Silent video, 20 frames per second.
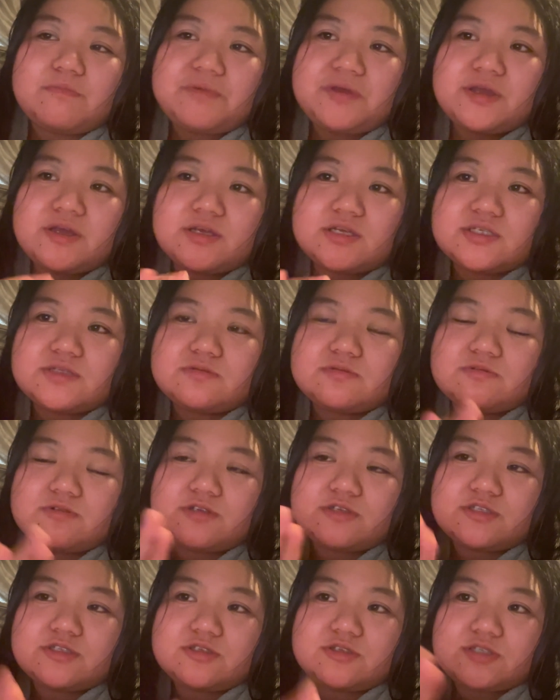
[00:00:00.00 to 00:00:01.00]
because
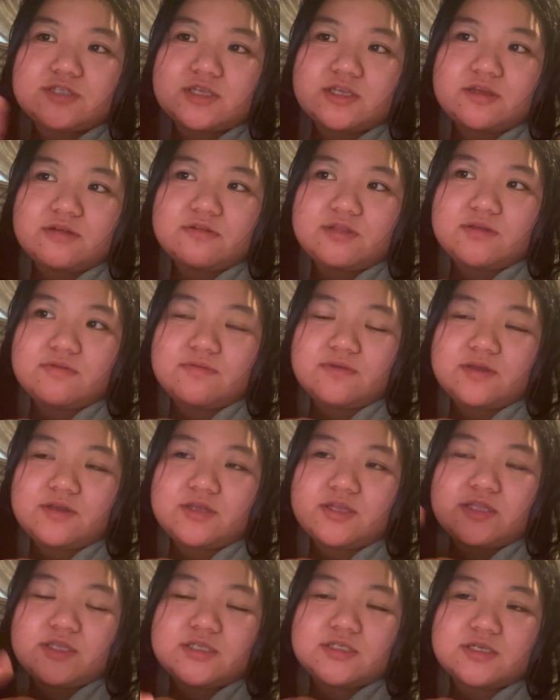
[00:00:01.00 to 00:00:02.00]
for secondary,
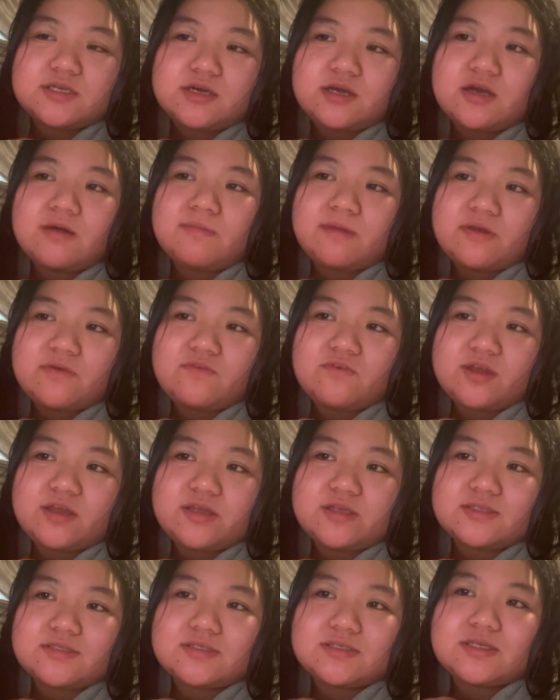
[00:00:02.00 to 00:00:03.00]
it doesn't hurt my
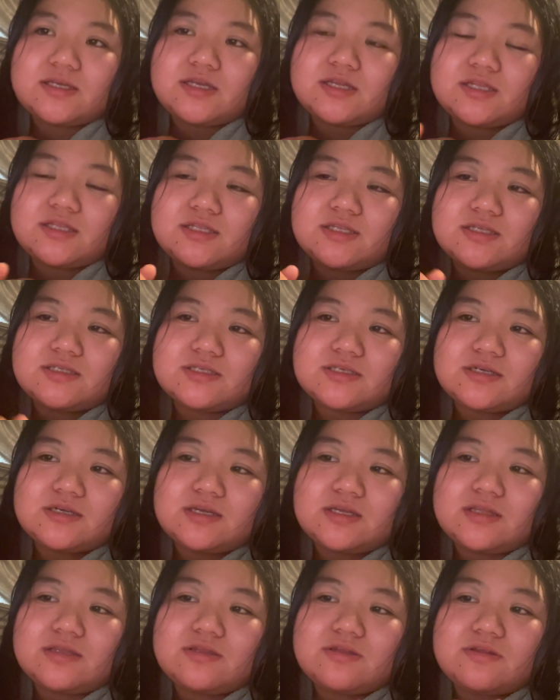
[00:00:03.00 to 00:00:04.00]
face and it doesn't
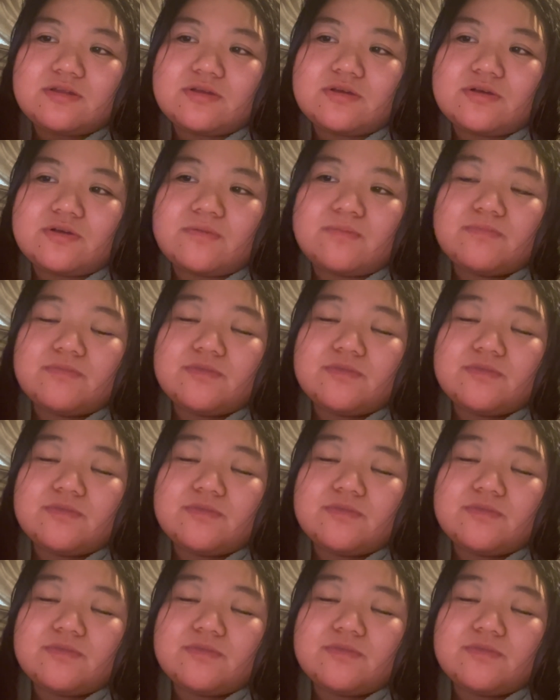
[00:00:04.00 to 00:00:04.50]
hurt you.